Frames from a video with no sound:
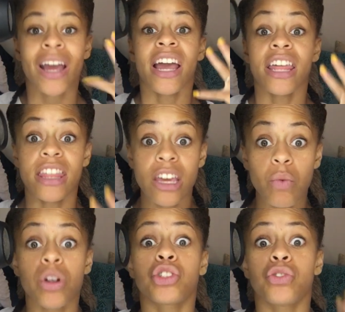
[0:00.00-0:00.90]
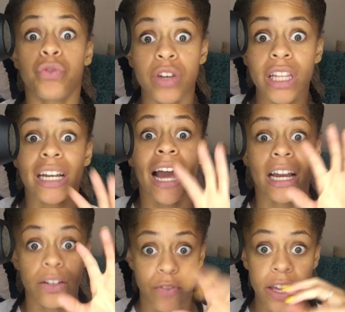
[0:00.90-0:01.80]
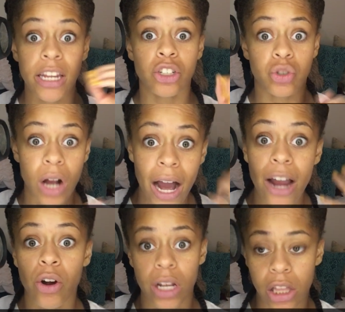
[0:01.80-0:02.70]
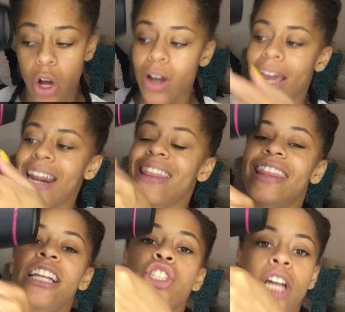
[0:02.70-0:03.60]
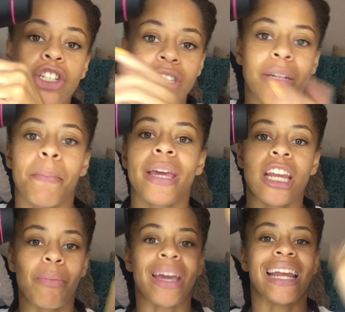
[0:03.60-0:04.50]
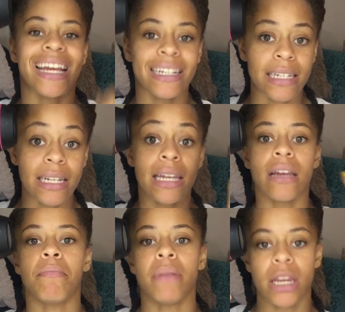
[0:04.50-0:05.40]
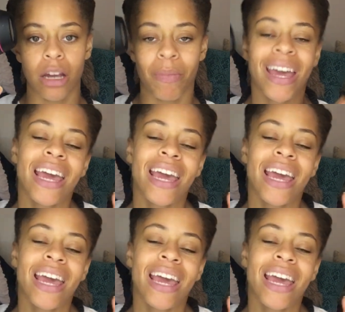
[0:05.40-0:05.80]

And then once you feel it kind of getting dry or elongated, then change it to medium and end it in medium.